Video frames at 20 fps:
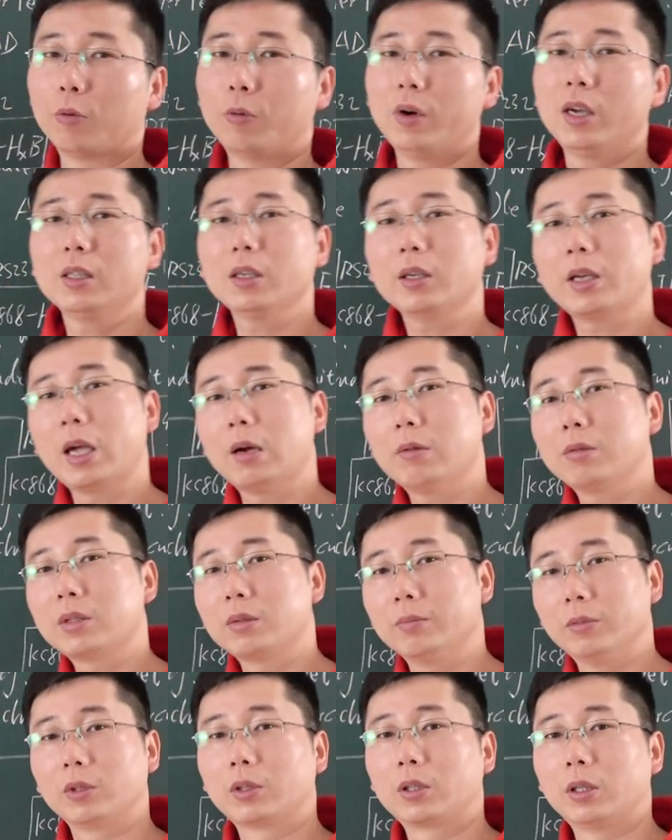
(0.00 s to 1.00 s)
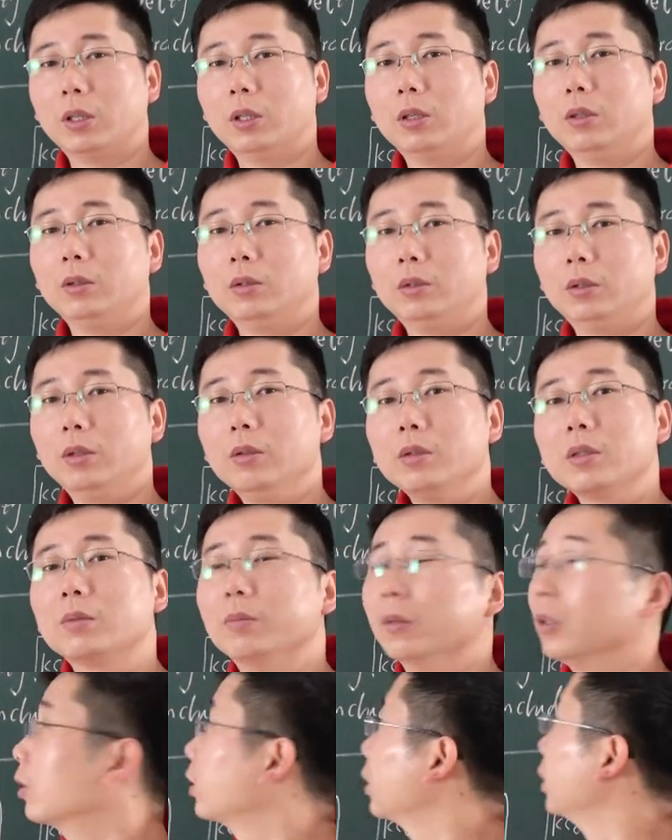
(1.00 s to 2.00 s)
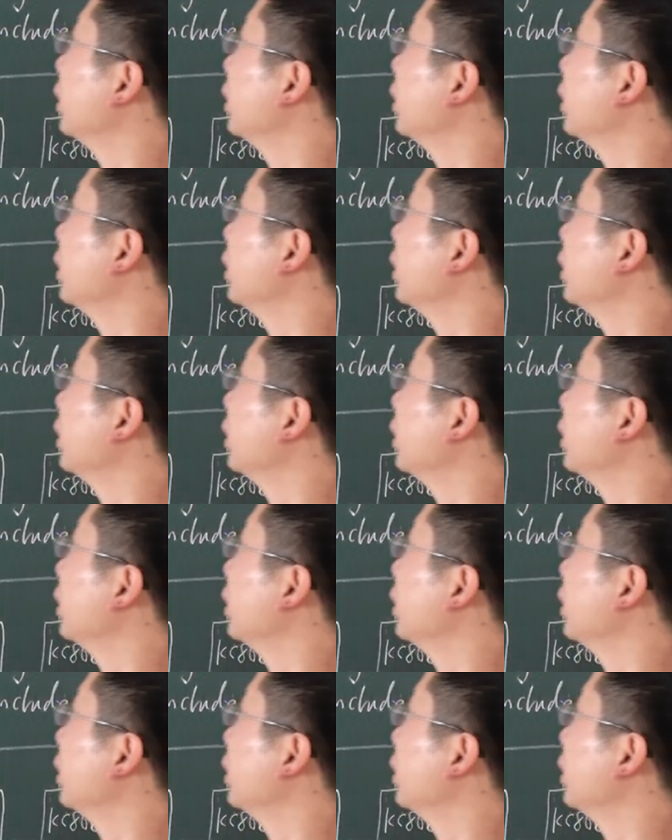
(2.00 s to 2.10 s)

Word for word: whether have smoke or no smoke.